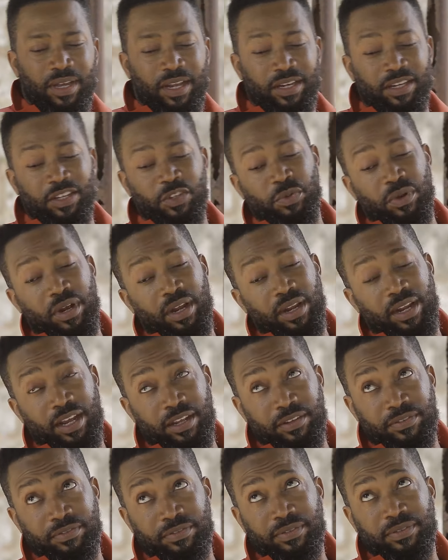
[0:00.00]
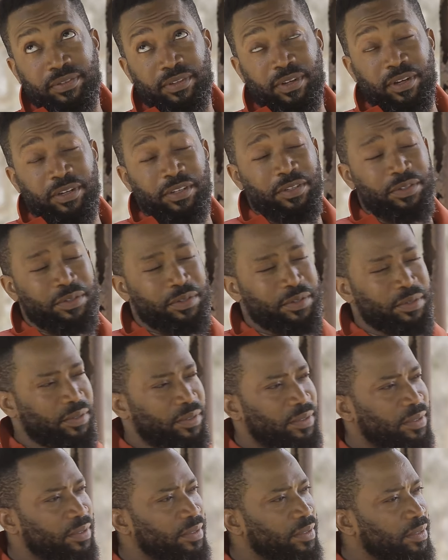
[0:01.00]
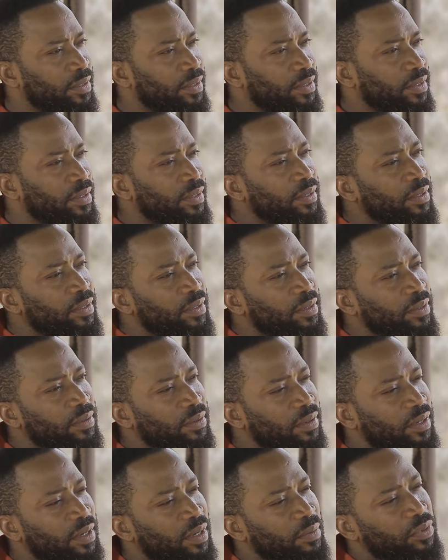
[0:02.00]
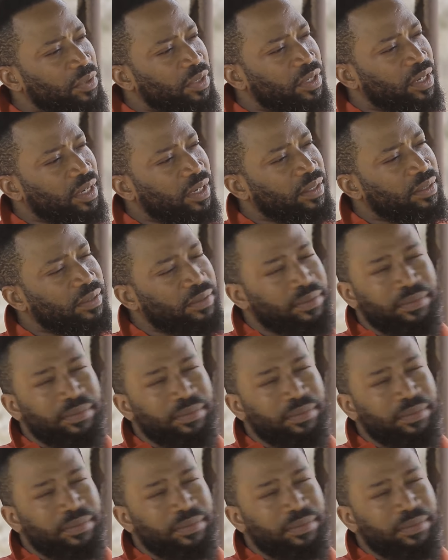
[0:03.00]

at least we're alive. God is good. We keep pushing.